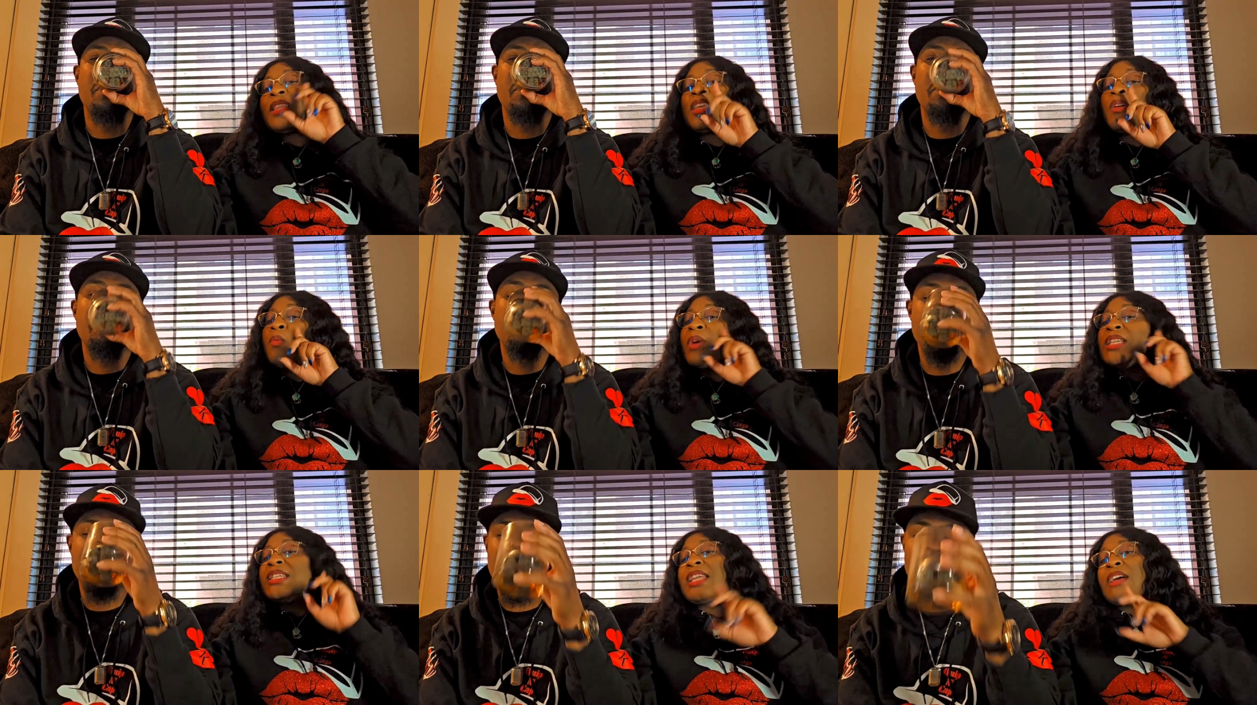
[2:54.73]
Speaker 1: it
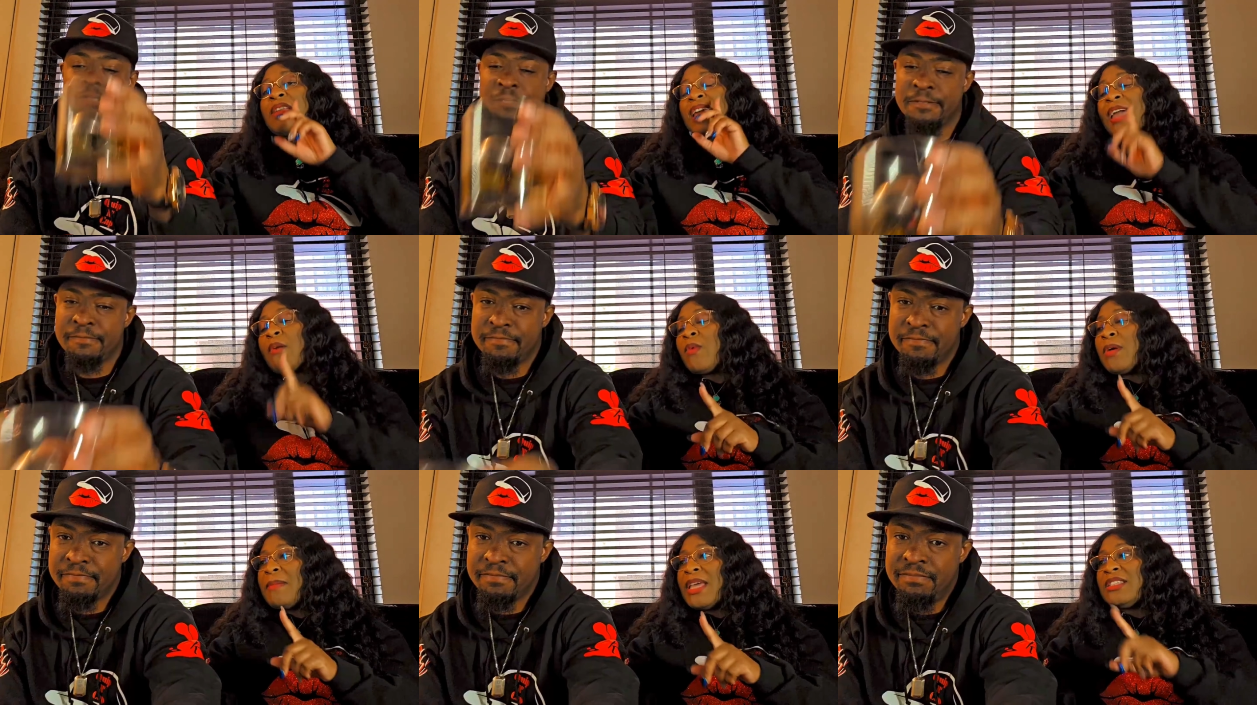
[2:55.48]
wasn't. I only had
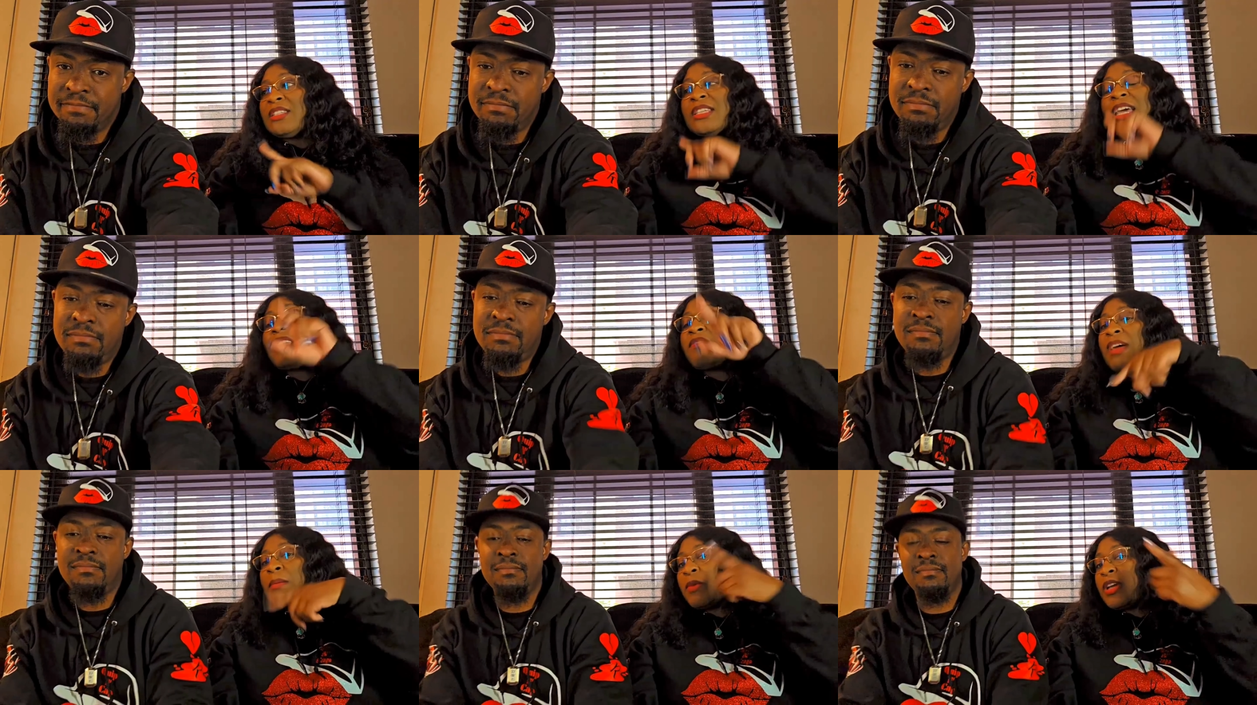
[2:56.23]
one message. The other
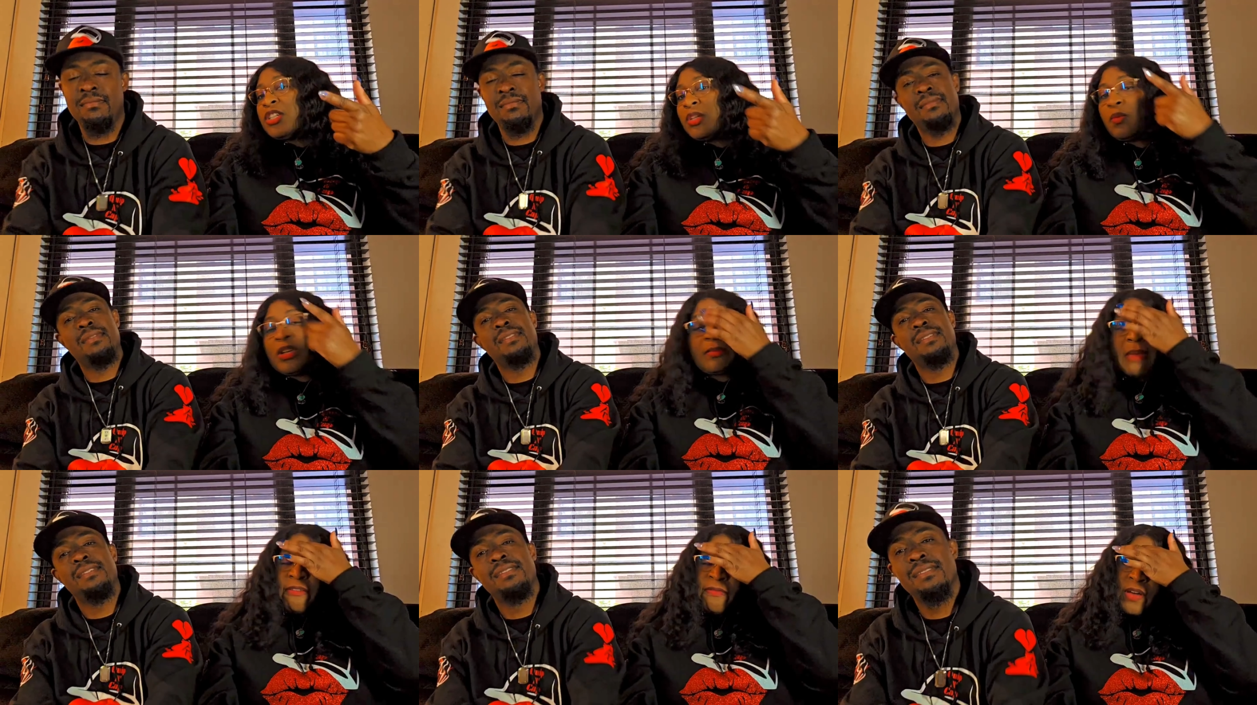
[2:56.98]
vibration was
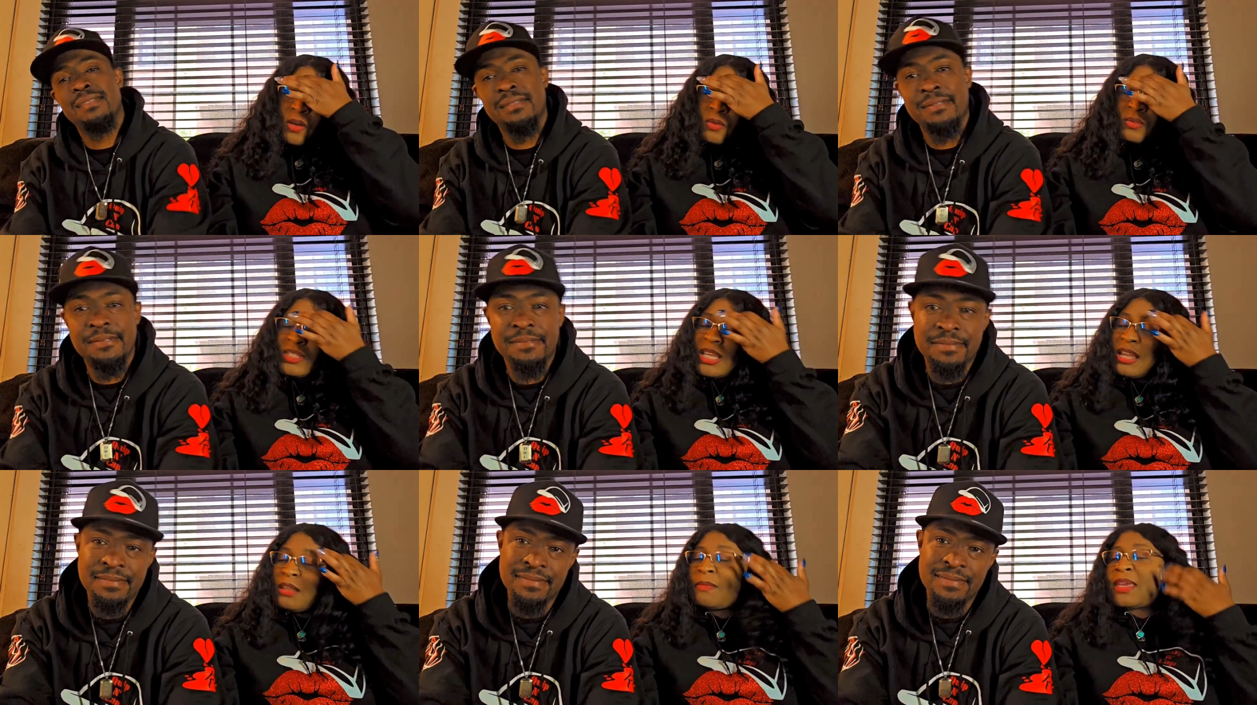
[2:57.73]
my phone
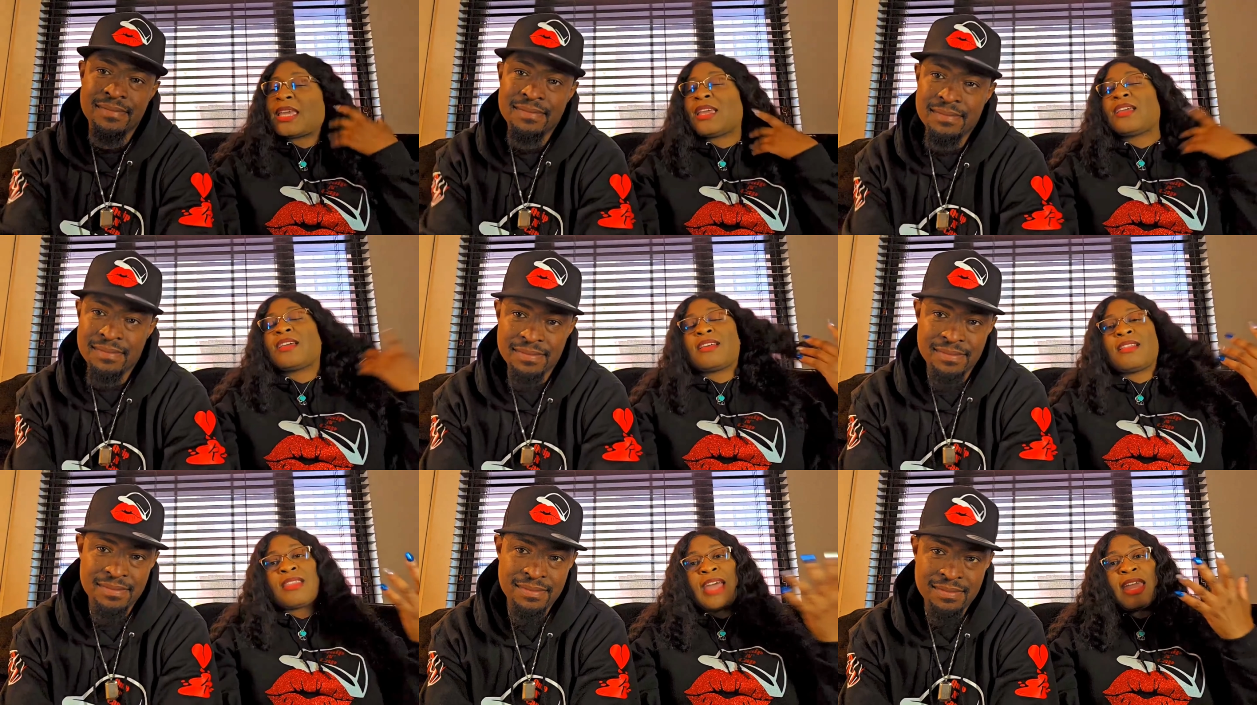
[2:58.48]
telling me
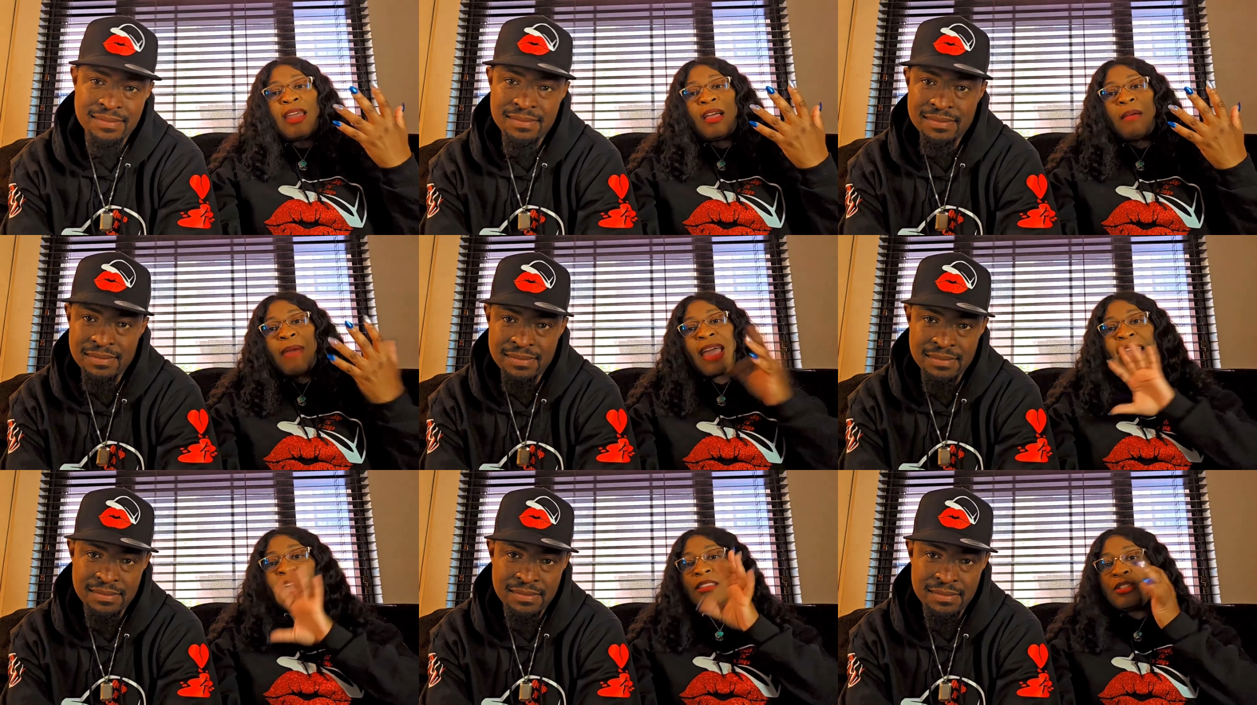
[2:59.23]
that um I
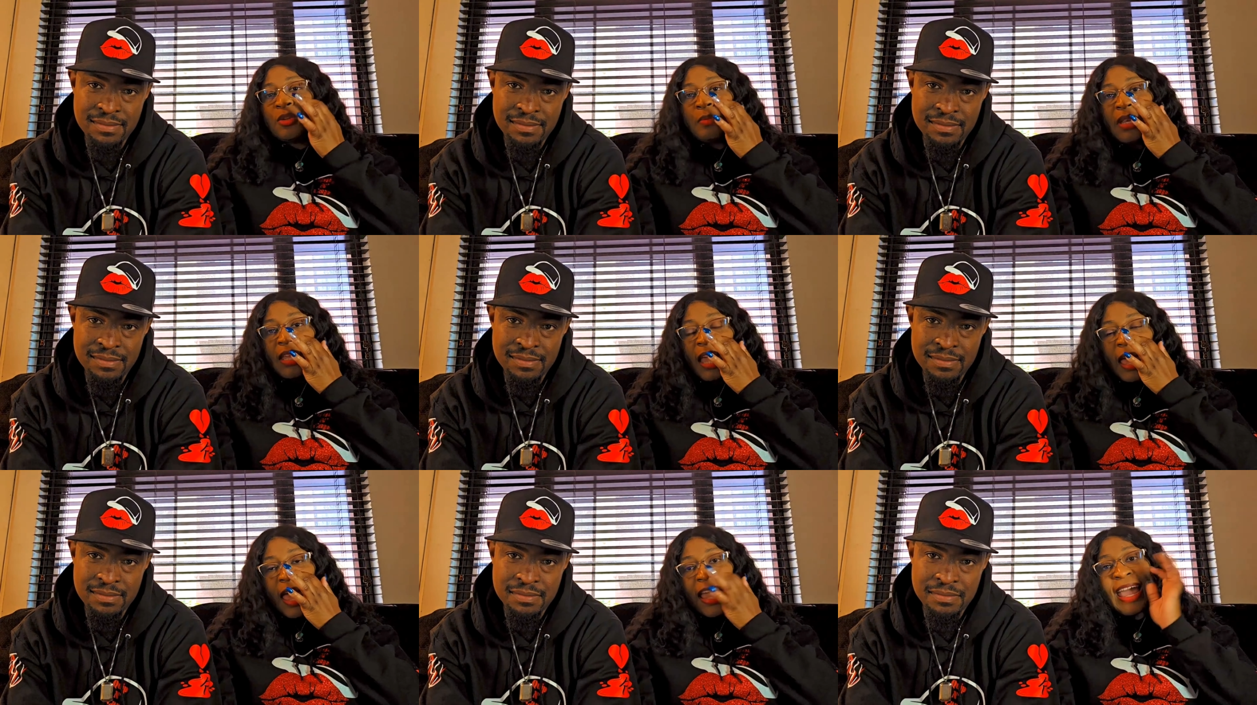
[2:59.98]
got too many
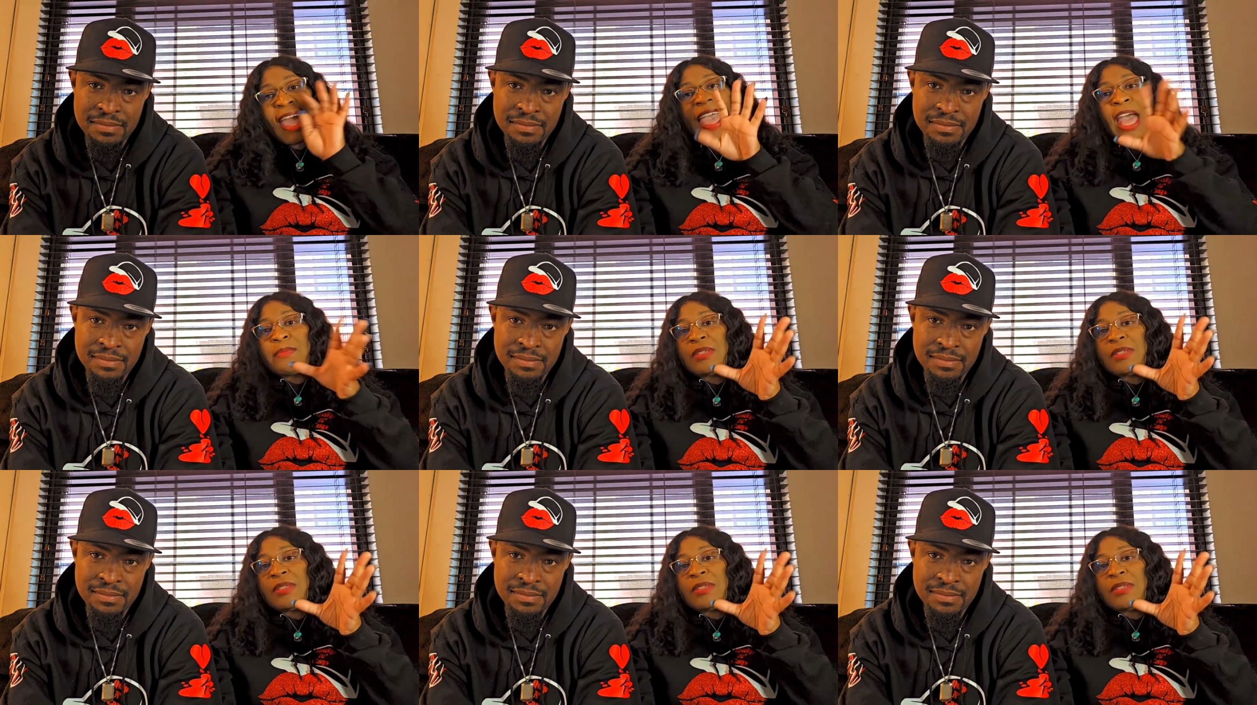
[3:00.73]
I got apps